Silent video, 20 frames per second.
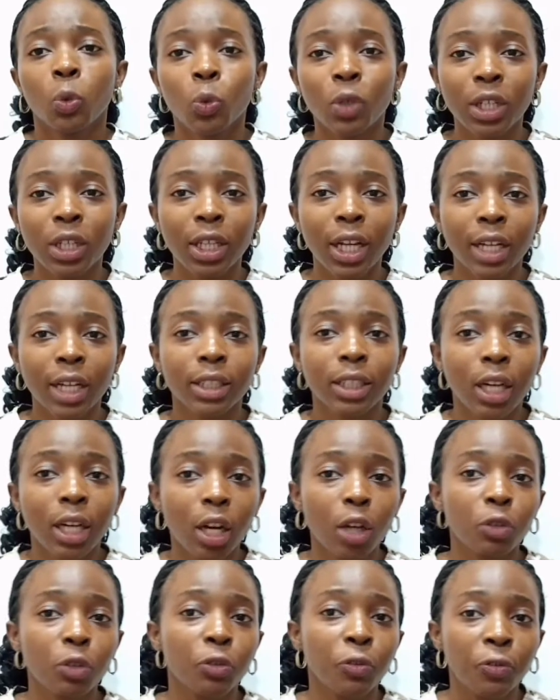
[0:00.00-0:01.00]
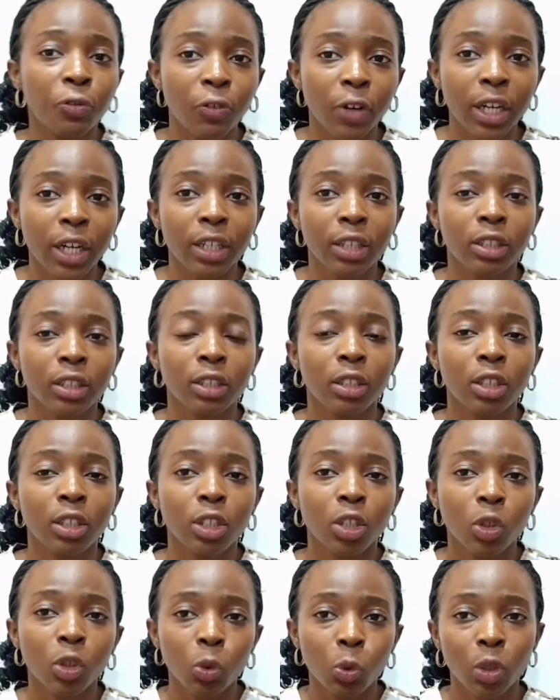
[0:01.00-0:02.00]
we learned how to find
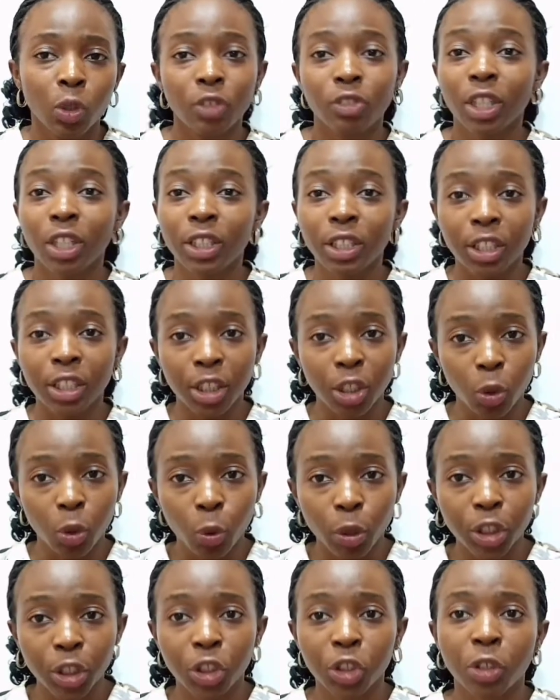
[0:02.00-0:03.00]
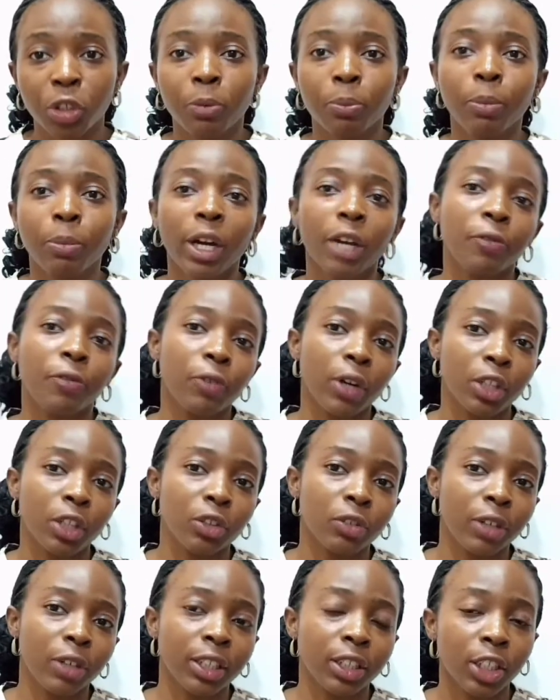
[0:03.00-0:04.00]
quadratic equation by
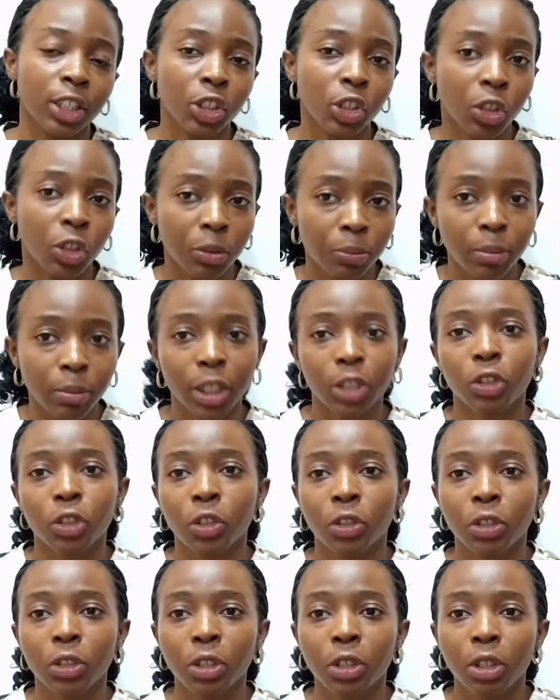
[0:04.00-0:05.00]
factorization method.